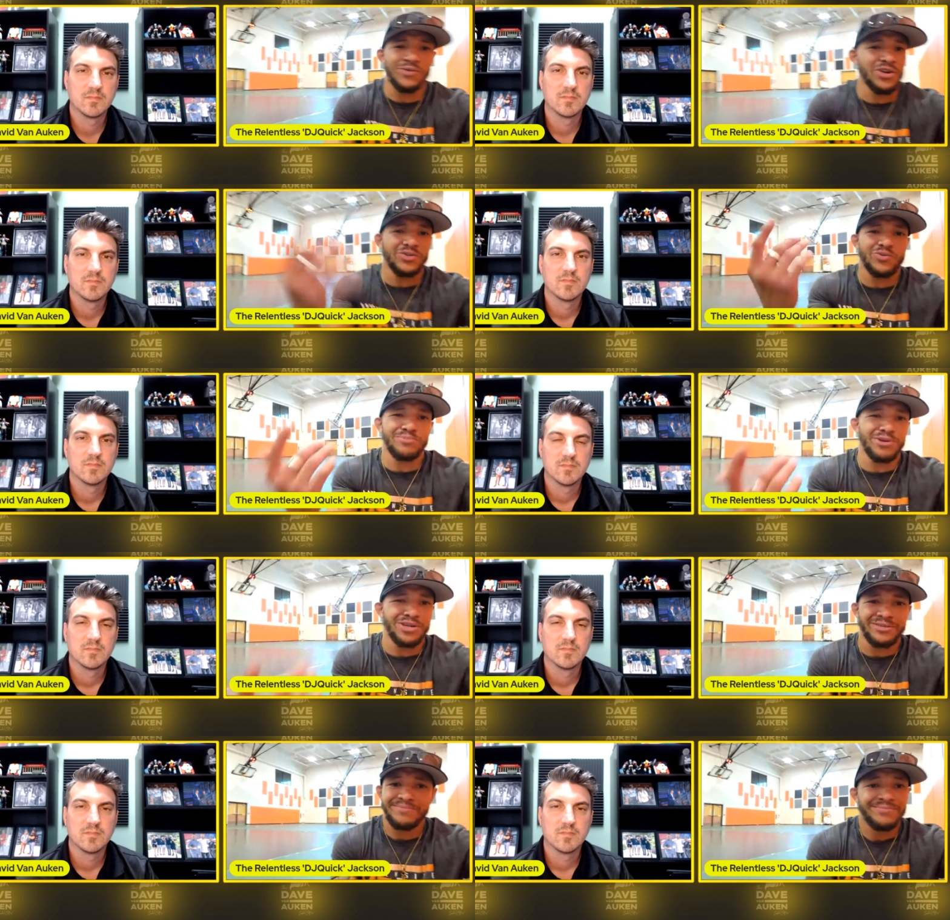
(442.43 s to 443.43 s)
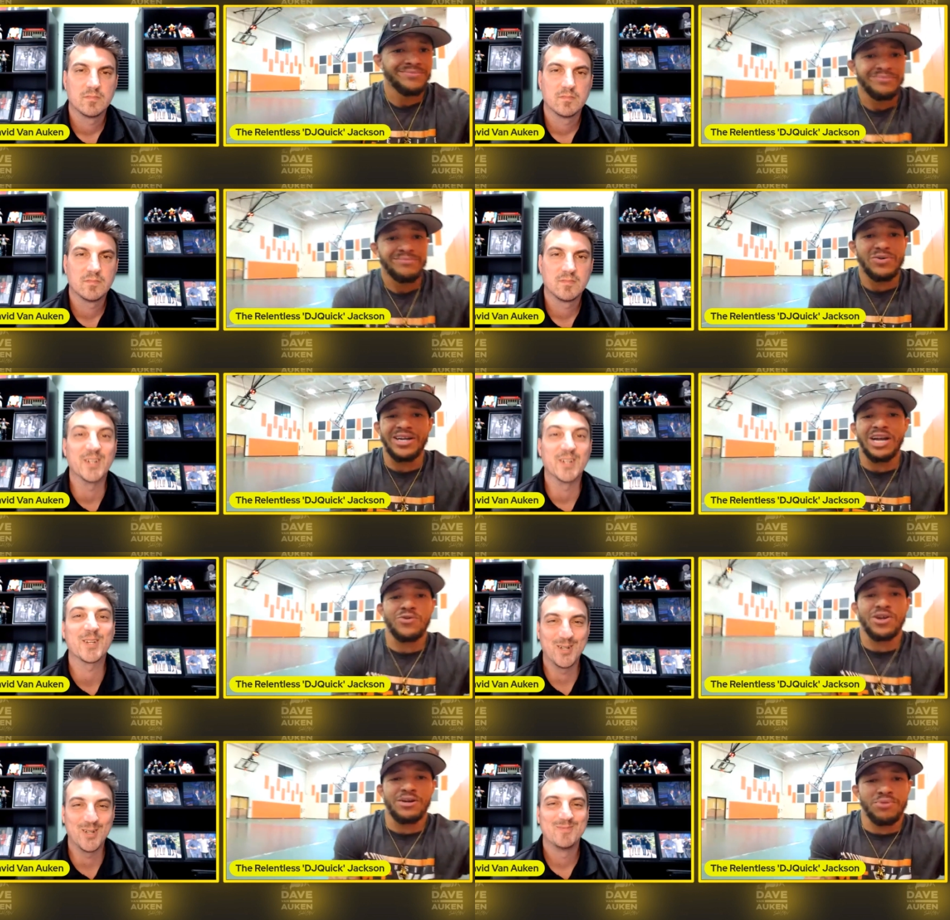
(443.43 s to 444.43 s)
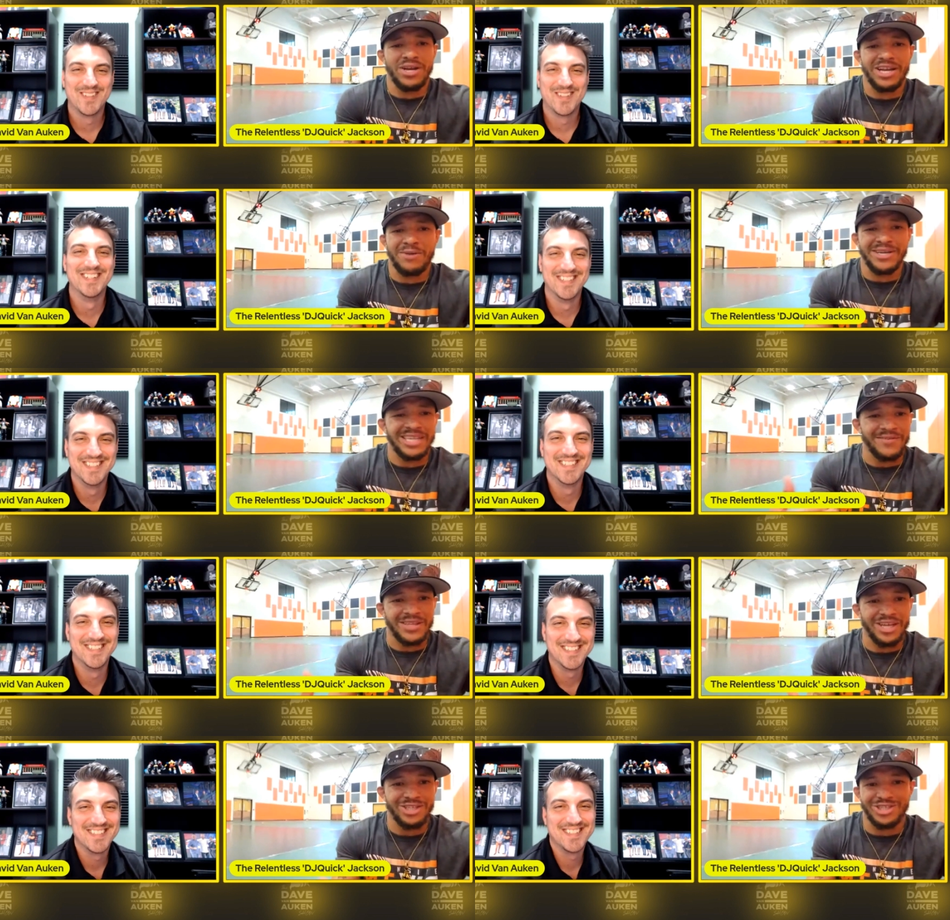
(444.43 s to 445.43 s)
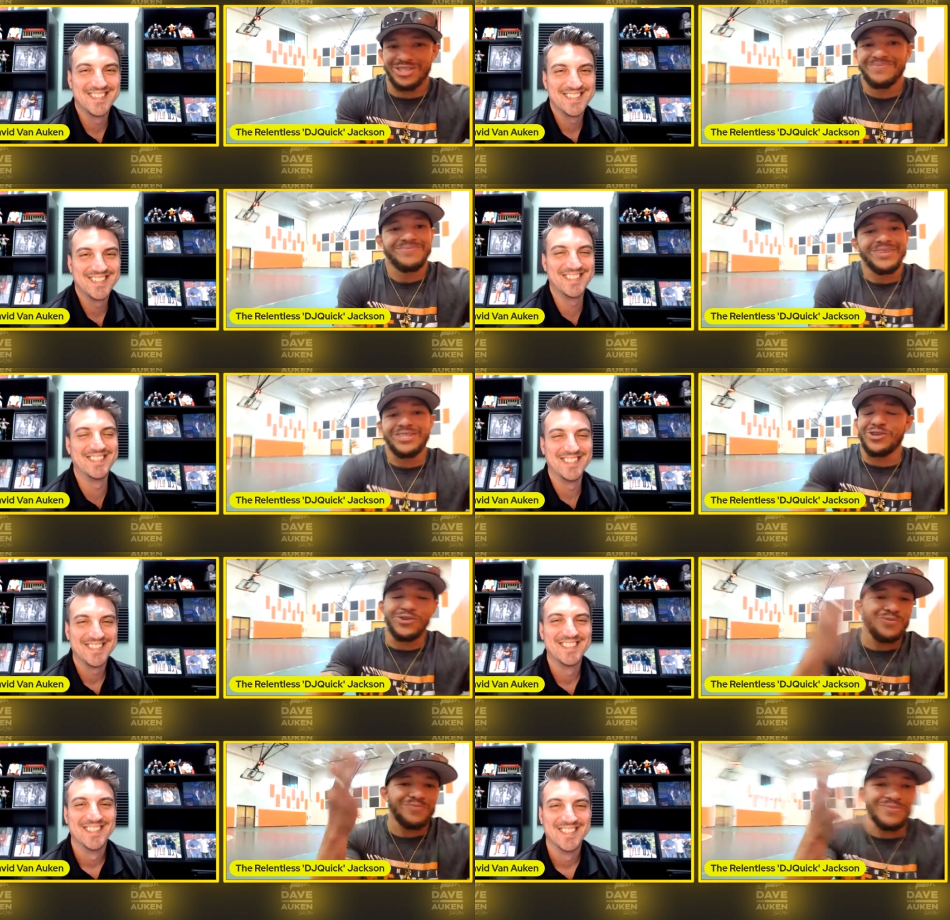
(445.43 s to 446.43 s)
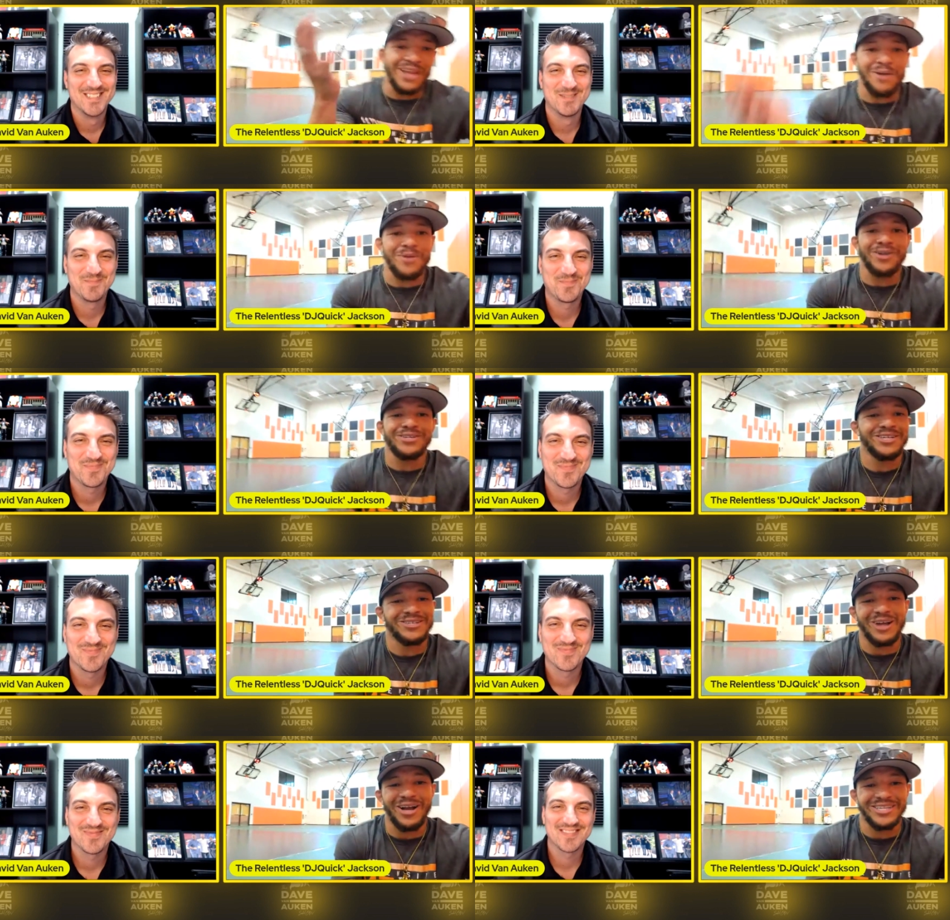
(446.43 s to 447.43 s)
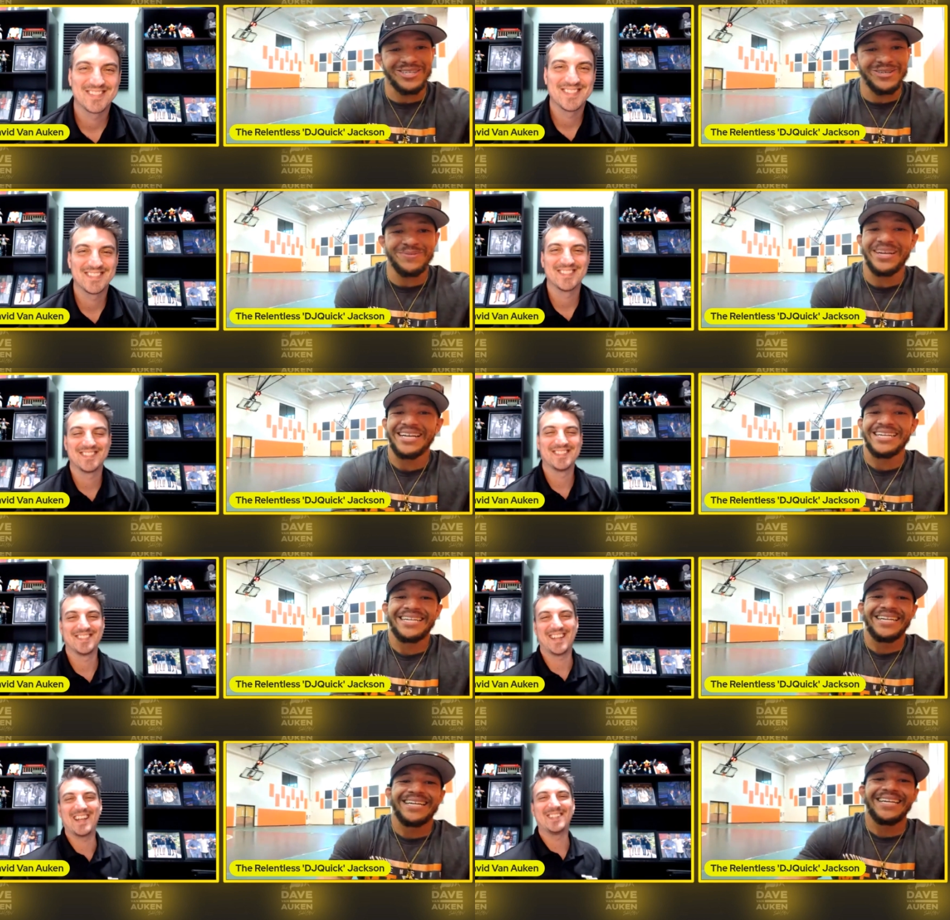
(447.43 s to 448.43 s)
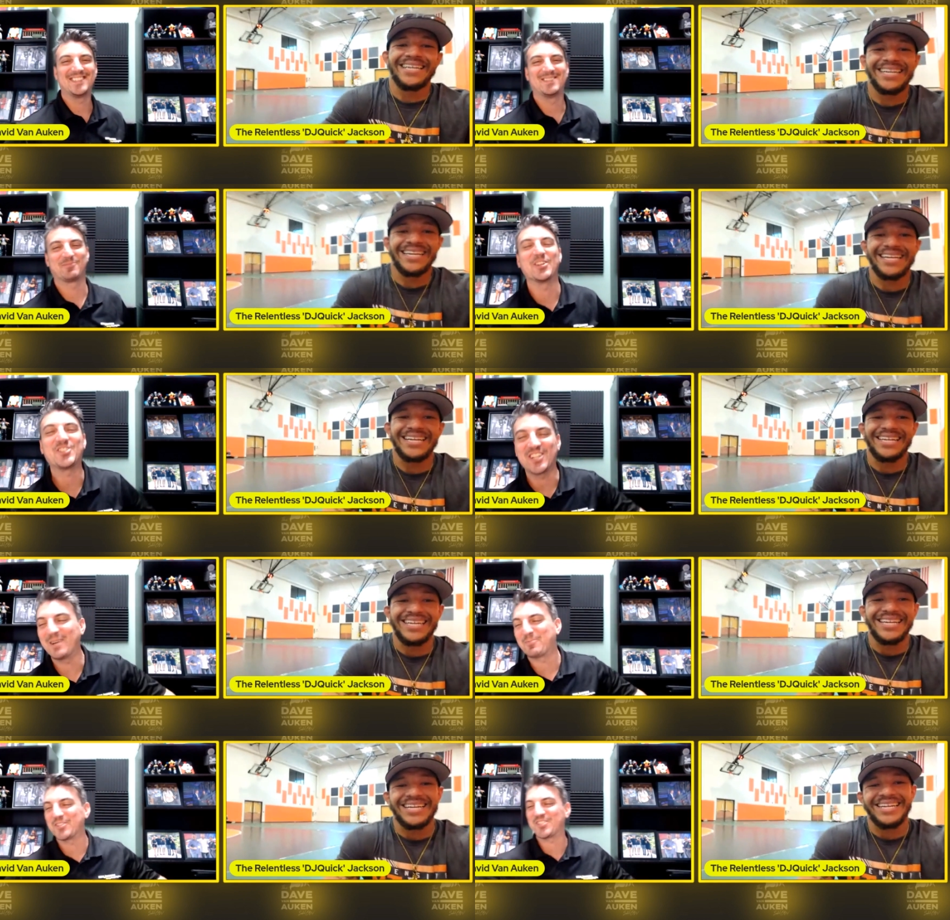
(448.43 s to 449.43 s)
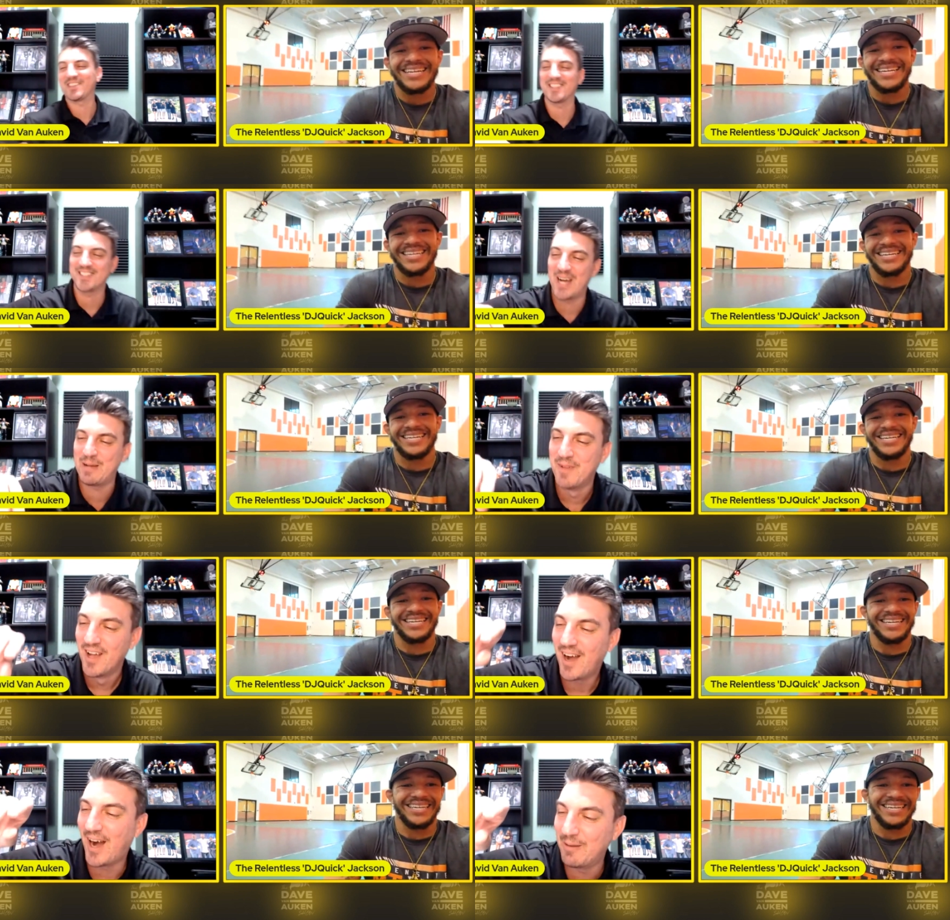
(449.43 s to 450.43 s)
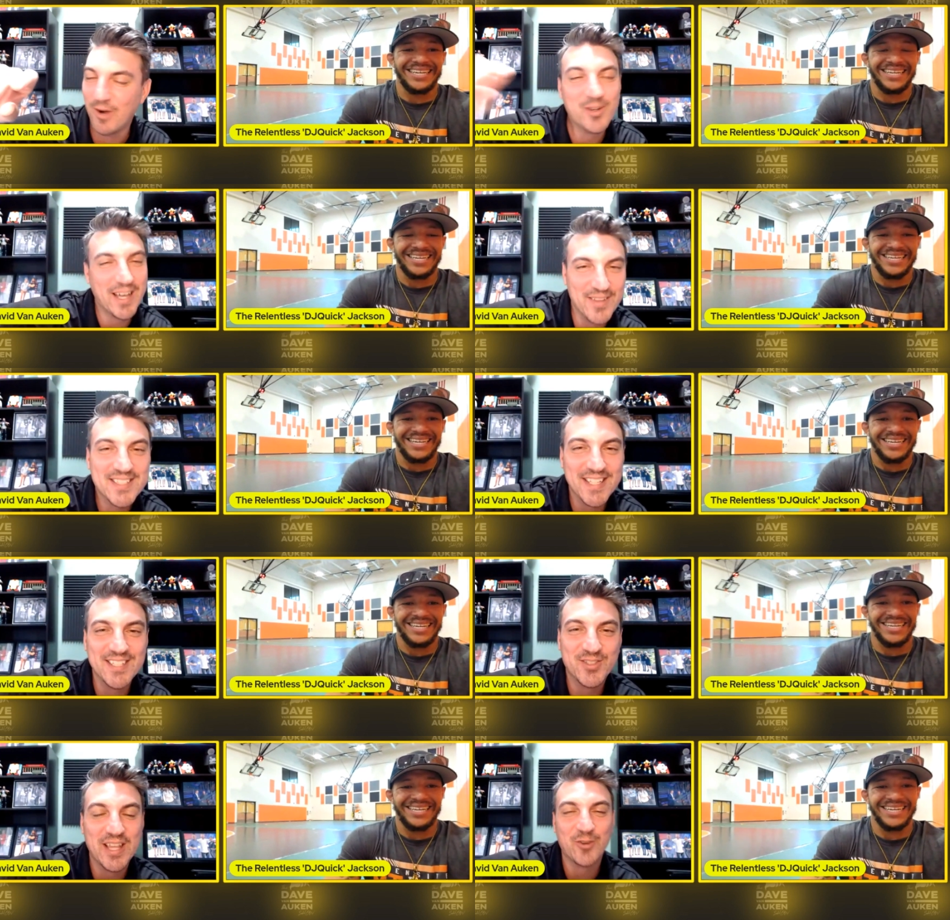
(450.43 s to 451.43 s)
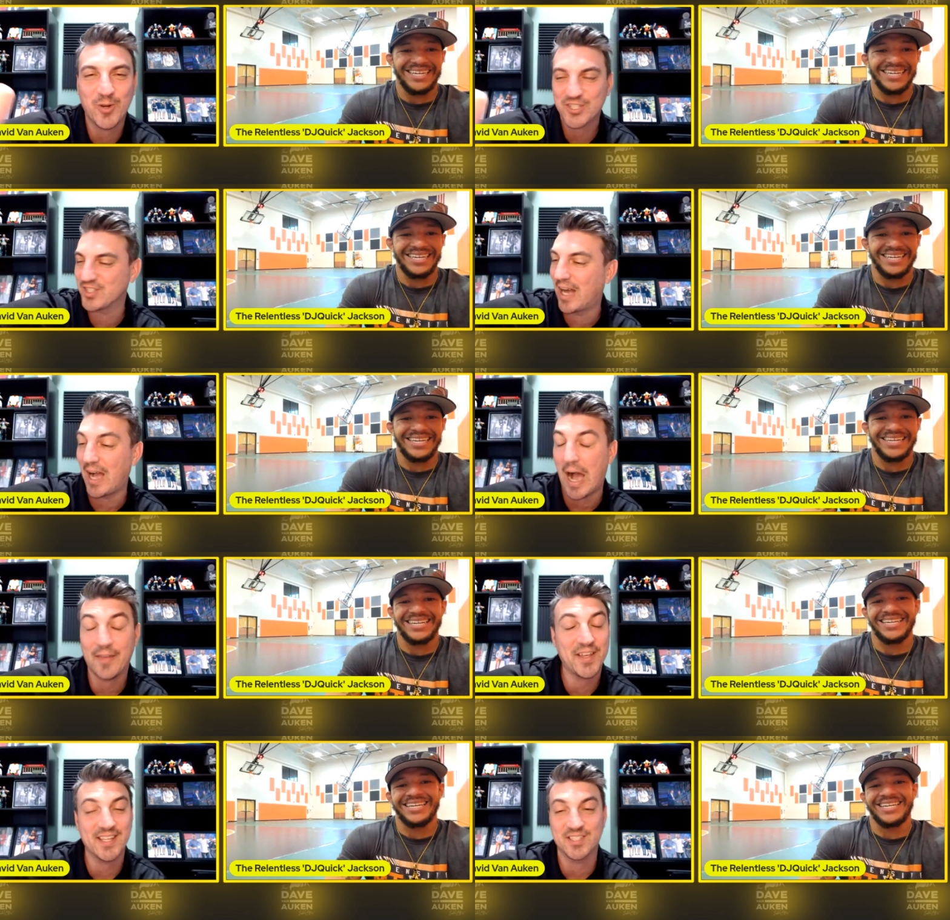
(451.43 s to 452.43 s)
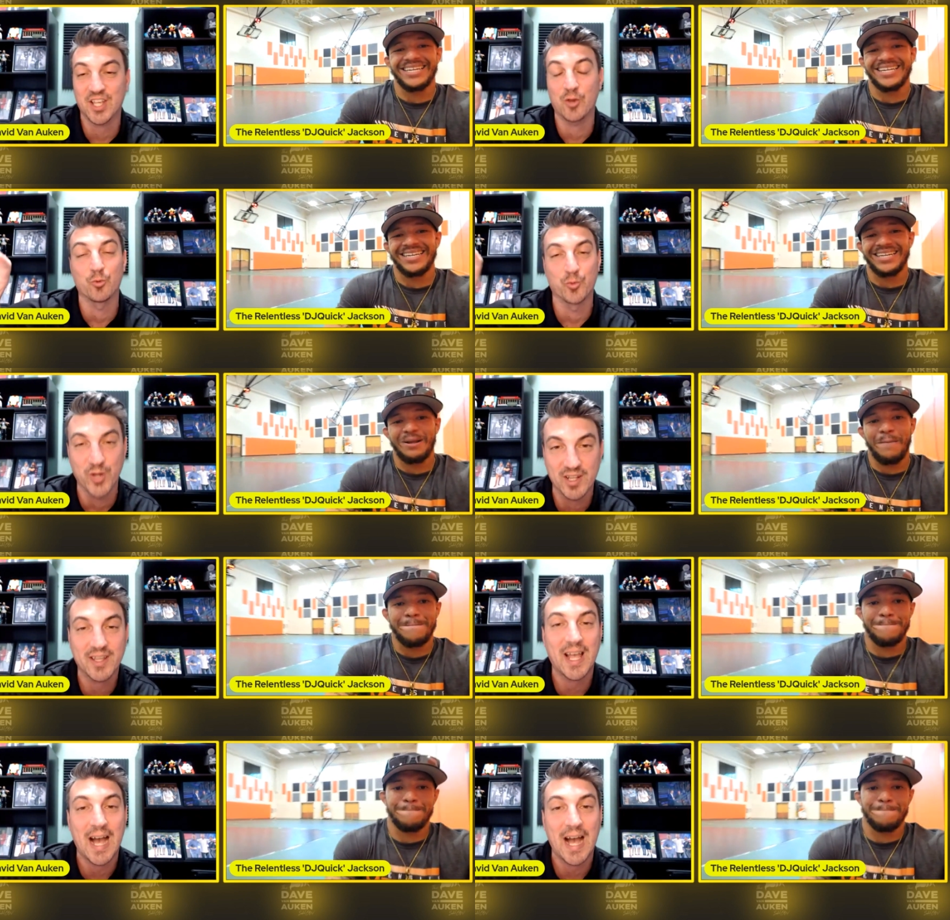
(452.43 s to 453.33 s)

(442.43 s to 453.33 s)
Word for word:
Speaker 1: we were at the water park, but right now we're at a break. Everybody's having lunch, and so now I'm on here talking to you.
Speaker 2: Hey, appreciate appreciate the time. Um, okay, let's get into that question. I, I think it's a really